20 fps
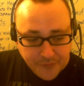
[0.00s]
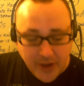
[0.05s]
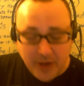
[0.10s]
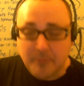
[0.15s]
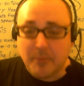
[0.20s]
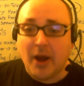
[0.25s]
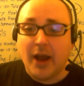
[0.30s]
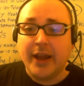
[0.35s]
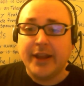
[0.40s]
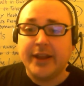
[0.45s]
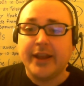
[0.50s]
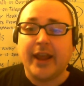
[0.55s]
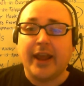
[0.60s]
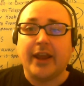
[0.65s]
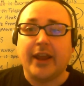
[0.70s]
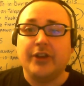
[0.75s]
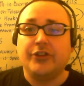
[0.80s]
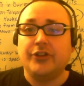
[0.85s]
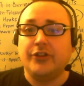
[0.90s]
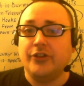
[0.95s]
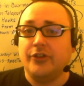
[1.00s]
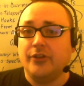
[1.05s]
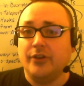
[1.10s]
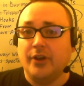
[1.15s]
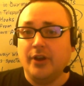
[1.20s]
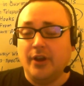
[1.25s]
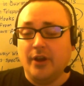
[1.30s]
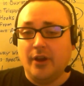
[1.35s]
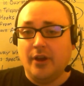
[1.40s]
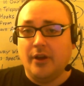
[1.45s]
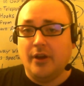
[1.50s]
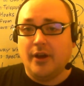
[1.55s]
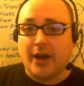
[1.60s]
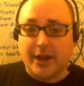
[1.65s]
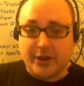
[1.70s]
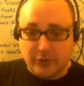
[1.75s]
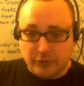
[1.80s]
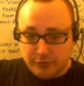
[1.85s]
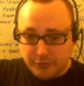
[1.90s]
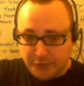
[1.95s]
in my case,
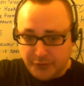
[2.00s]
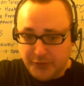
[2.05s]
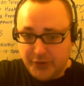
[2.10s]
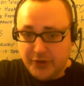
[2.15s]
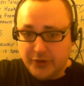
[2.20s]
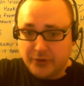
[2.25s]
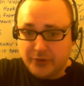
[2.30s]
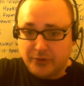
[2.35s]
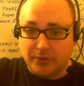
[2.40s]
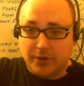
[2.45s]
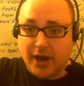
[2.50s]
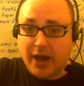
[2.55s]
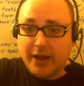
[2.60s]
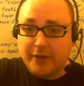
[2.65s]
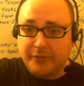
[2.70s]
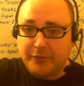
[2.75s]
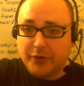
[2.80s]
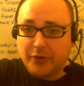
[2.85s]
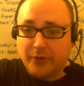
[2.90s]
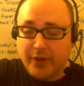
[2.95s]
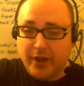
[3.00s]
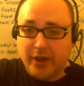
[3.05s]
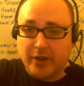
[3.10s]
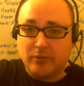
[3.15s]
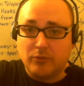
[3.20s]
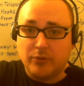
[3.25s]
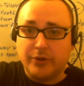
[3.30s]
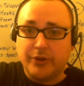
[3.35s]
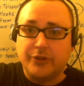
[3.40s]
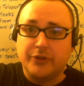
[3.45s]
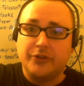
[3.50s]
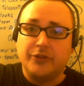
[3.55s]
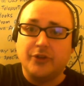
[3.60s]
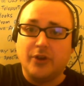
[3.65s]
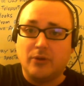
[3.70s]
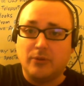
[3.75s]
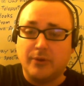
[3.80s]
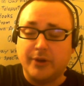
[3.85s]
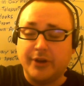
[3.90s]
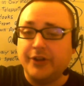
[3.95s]
I feel that with
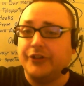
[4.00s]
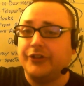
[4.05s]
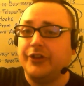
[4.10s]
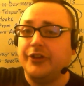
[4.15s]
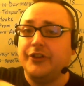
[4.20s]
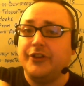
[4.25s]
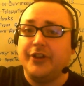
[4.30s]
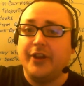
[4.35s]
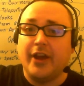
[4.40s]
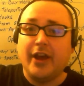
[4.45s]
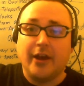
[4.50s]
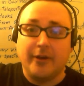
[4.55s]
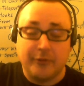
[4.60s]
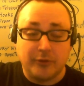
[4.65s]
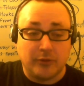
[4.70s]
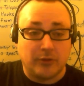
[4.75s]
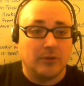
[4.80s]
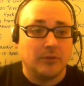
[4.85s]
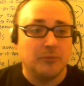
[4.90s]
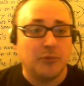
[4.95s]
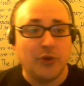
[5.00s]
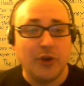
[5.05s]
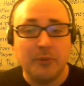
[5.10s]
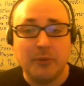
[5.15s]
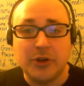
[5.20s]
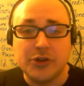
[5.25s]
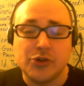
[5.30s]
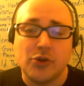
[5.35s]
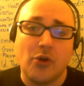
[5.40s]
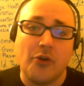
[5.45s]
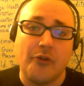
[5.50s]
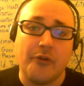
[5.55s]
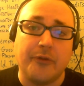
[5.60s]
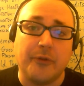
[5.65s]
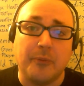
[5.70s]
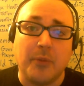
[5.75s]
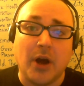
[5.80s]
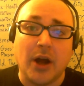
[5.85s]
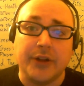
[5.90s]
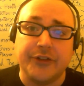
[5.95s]
Arena CTF, or pretty much all of the
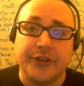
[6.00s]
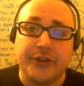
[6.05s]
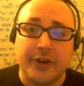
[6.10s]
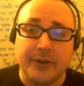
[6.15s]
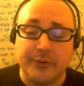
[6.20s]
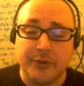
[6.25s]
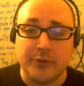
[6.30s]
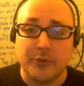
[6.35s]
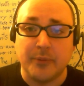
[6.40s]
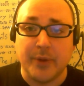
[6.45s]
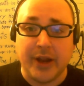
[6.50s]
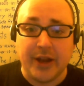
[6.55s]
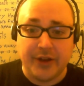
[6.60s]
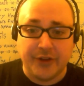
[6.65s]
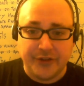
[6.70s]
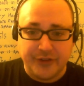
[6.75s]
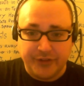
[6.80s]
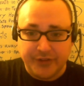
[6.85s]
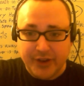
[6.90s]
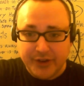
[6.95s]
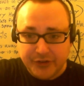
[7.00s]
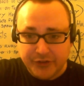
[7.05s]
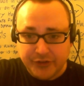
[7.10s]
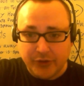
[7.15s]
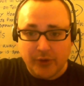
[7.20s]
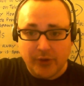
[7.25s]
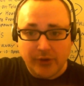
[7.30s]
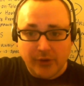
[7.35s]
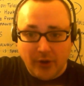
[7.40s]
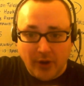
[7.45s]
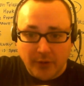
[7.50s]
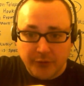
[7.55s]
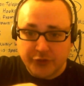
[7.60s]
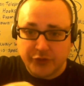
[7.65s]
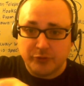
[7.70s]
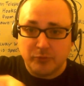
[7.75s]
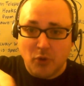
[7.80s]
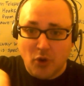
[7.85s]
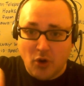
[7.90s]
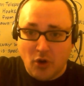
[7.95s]
mods that I've ever made, is that they start off
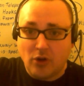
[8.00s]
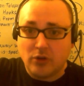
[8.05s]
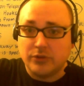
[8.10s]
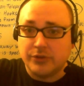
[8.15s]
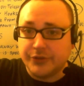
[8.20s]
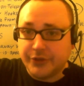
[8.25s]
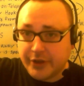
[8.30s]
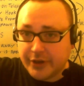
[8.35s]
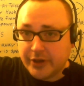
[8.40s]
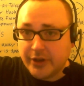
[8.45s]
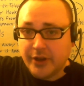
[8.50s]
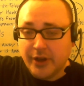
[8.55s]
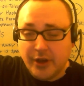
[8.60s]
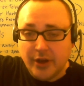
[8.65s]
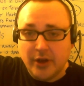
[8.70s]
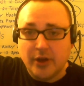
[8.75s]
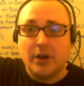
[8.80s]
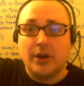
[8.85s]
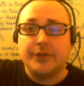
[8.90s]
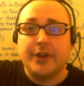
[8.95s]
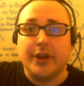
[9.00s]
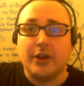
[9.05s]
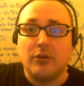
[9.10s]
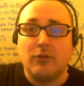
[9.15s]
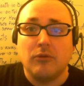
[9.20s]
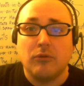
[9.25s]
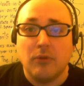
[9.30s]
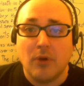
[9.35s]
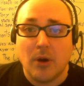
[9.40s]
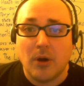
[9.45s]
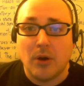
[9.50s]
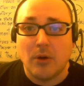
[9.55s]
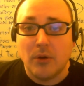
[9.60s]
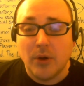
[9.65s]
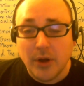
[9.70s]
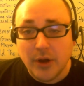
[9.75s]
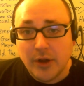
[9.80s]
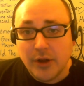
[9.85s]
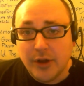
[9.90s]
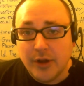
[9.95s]
small and they grow.
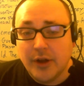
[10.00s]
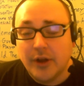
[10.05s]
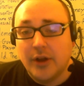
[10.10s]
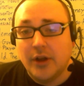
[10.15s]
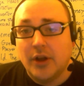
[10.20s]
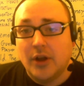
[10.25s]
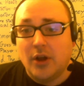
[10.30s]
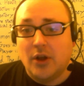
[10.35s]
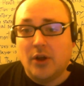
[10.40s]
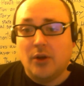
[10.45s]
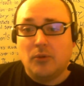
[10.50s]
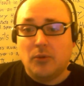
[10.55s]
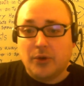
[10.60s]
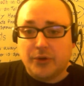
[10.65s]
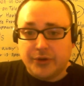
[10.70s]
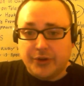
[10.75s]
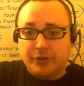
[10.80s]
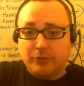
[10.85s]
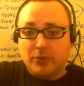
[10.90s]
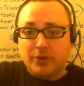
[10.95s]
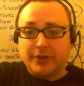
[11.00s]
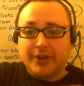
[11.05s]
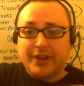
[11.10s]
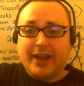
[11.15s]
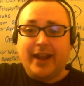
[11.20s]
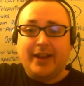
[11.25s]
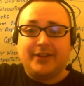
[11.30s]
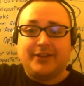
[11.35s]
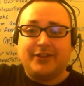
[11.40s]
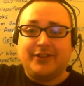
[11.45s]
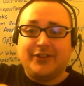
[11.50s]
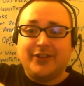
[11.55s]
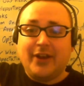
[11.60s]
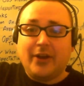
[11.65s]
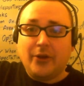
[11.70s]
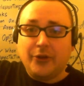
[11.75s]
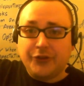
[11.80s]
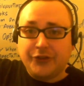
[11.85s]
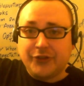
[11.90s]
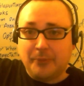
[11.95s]
Well, you really can't
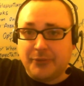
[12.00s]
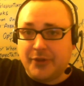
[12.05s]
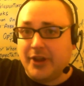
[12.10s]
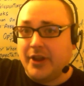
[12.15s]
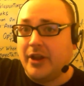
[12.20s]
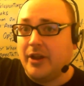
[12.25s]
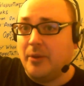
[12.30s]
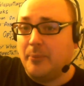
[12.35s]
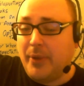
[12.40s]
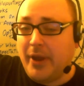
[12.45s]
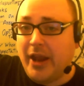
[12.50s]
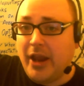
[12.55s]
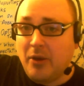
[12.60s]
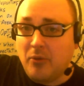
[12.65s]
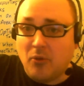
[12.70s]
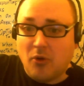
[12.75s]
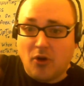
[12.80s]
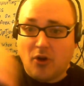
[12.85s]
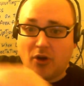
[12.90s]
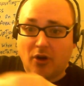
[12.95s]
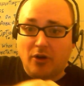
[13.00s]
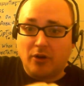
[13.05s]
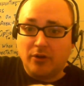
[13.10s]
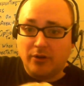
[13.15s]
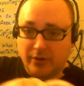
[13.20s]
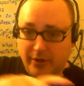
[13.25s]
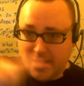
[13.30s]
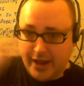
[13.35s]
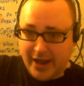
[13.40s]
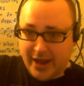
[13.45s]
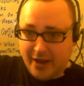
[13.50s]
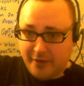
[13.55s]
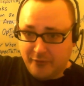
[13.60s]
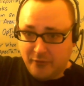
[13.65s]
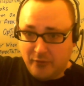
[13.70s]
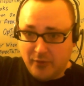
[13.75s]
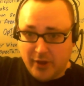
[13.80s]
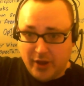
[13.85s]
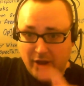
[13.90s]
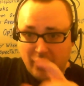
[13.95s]
sell something at a paywall
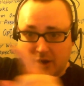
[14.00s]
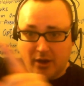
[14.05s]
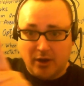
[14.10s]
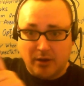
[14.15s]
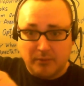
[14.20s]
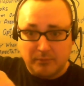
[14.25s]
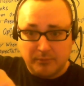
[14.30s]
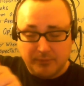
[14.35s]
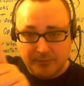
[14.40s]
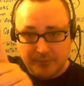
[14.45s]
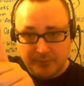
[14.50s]
halfway up